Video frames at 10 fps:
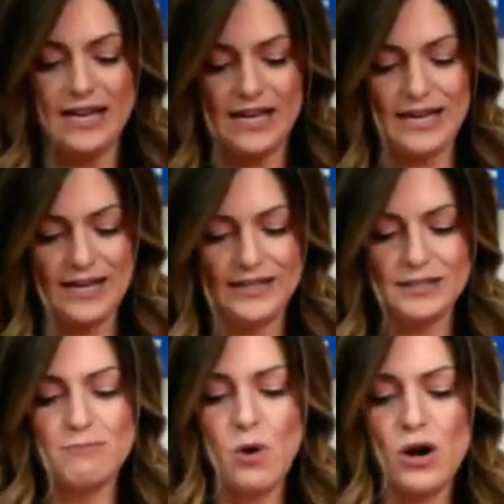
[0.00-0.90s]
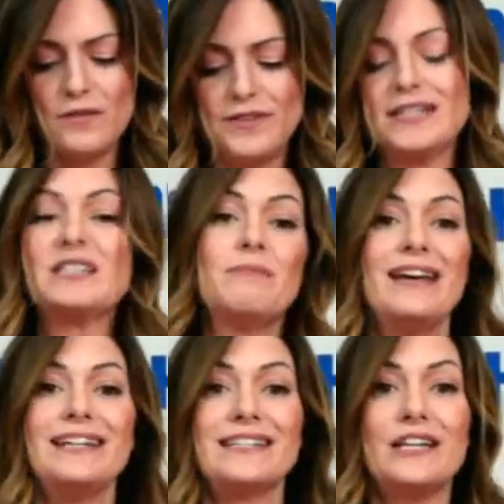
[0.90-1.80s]
is more of this
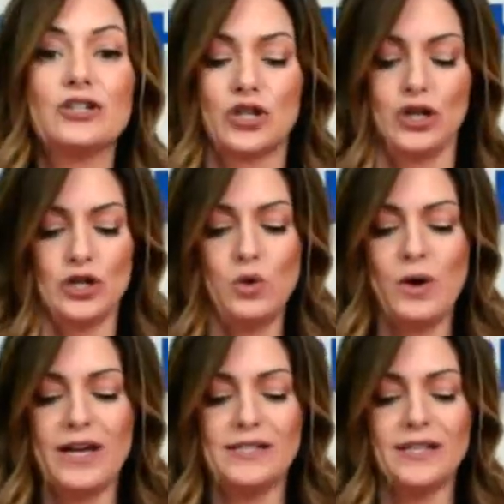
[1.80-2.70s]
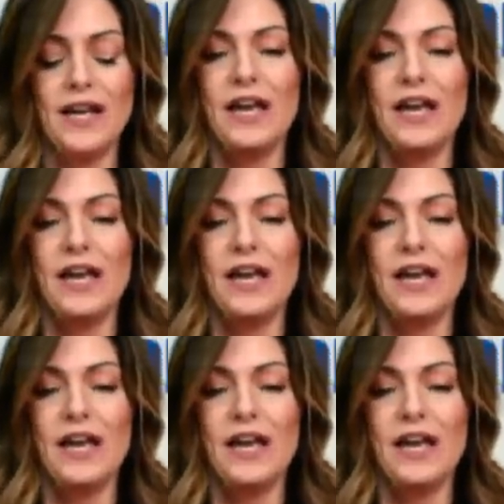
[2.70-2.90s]
mint and turquoise.